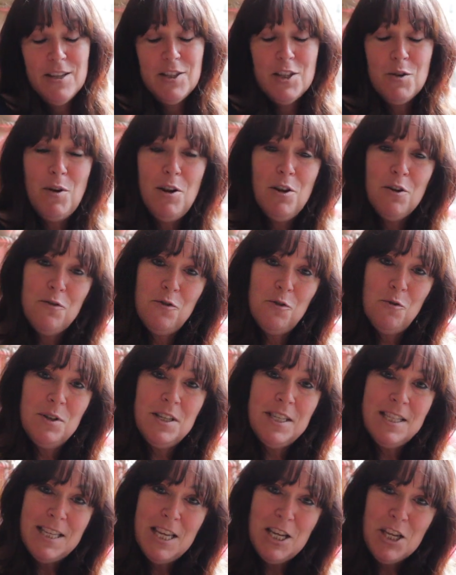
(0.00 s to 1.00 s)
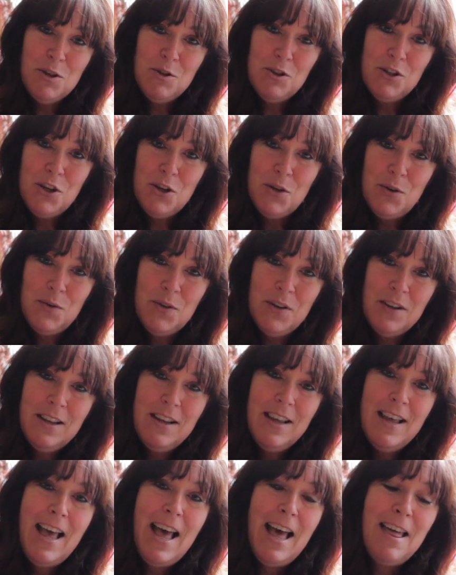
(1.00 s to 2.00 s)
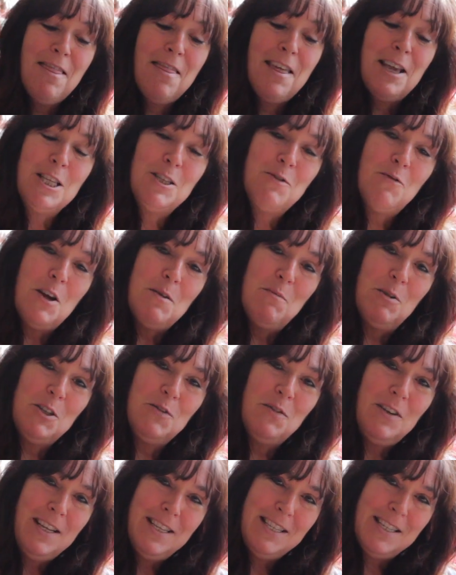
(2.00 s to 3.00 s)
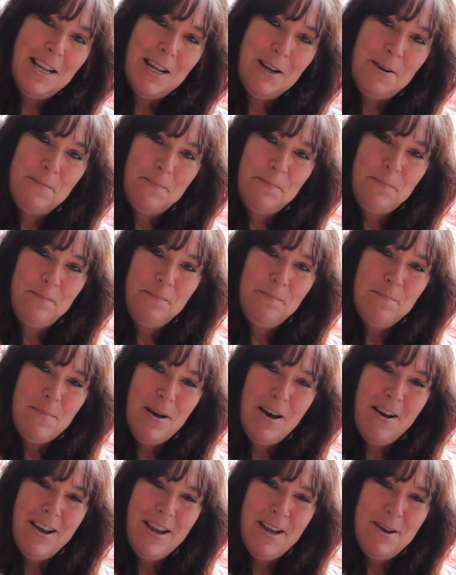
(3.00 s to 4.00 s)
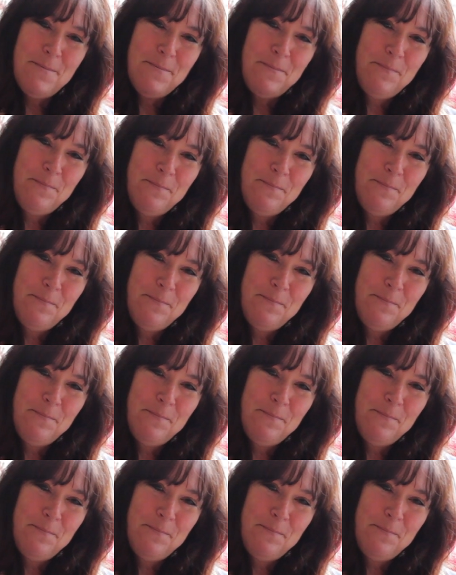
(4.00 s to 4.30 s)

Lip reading: So we look forward to seeing you soon, and thanks very much for listening. Bye!